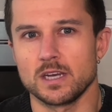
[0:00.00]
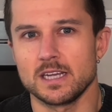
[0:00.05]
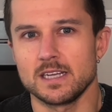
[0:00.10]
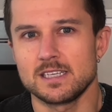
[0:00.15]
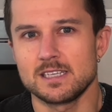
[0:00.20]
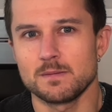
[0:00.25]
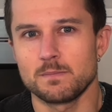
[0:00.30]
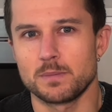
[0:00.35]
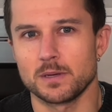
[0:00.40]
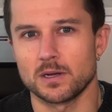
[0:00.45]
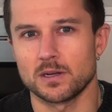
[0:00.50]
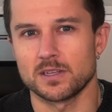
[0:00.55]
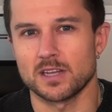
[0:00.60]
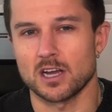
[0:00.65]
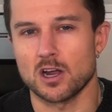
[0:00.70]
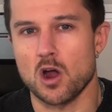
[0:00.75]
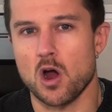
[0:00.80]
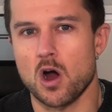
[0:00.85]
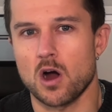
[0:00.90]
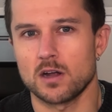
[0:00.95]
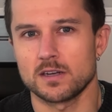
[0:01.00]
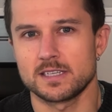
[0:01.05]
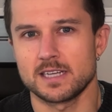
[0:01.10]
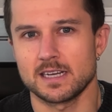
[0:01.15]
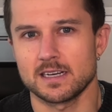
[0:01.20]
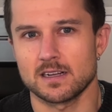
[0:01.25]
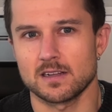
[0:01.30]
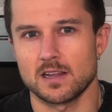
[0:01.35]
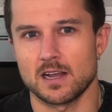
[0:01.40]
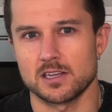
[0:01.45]
need to build a
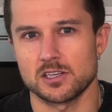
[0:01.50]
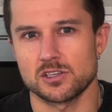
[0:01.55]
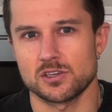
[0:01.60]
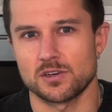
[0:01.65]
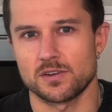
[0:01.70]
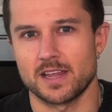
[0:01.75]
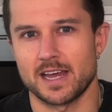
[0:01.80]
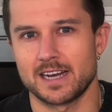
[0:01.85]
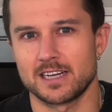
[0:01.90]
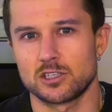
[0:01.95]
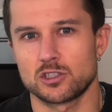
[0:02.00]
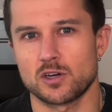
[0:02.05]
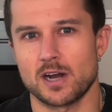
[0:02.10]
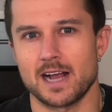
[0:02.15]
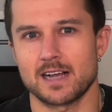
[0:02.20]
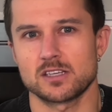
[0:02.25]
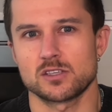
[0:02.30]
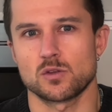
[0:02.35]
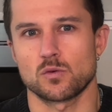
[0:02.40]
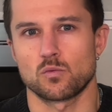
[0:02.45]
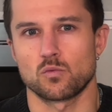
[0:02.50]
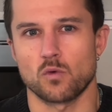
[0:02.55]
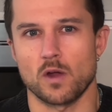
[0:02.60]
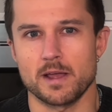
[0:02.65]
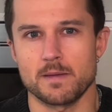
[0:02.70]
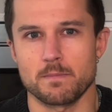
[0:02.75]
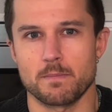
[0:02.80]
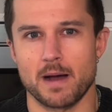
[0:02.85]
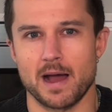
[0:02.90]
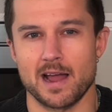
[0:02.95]
content cluster that attracts the
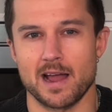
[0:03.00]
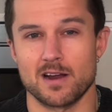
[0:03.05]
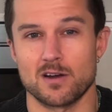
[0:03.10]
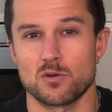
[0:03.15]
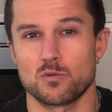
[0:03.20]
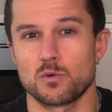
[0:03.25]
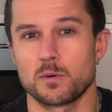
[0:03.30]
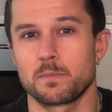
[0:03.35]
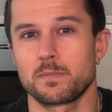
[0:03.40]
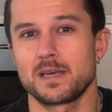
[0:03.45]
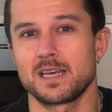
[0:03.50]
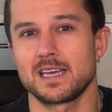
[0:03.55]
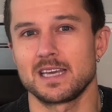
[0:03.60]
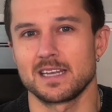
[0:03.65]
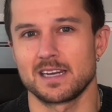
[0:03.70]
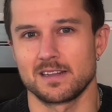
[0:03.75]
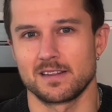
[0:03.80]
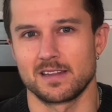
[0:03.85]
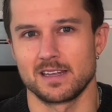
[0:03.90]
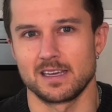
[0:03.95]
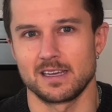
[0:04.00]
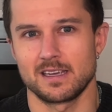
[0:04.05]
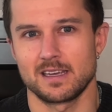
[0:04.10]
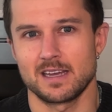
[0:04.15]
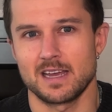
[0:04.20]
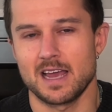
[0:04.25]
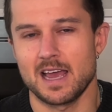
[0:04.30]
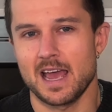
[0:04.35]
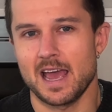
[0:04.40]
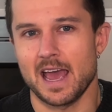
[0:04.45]
right buyer repeatedly.
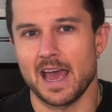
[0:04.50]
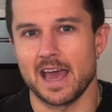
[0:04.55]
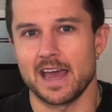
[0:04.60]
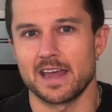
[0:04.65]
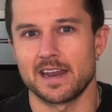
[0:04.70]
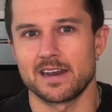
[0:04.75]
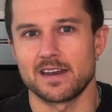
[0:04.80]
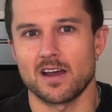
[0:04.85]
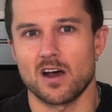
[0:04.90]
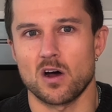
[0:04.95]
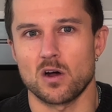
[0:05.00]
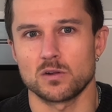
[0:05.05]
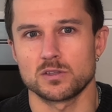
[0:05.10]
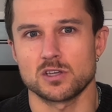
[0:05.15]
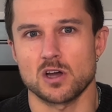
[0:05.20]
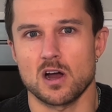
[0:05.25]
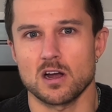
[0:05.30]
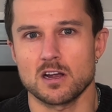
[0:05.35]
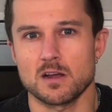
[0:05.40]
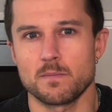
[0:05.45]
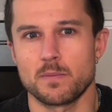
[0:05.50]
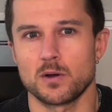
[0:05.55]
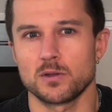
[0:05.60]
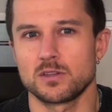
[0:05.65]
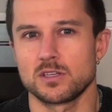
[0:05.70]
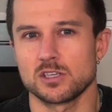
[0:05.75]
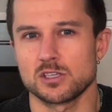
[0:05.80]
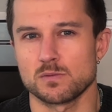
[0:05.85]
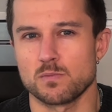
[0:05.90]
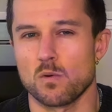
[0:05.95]
And I'll talk
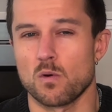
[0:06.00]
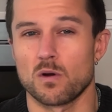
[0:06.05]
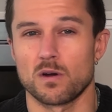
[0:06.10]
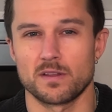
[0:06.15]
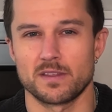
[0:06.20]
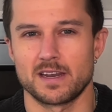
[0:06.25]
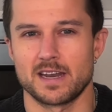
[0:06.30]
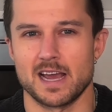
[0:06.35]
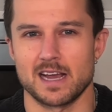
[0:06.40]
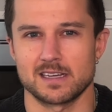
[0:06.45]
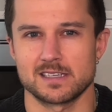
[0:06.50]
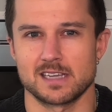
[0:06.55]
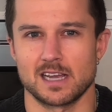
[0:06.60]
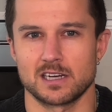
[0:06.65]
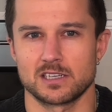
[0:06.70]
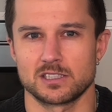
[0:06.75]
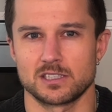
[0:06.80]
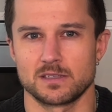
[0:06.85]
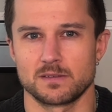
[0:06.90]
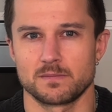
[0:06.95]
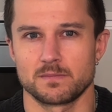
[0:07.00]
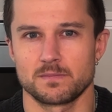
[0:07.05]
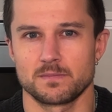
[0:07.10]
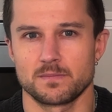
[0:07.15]
about this more in the next section.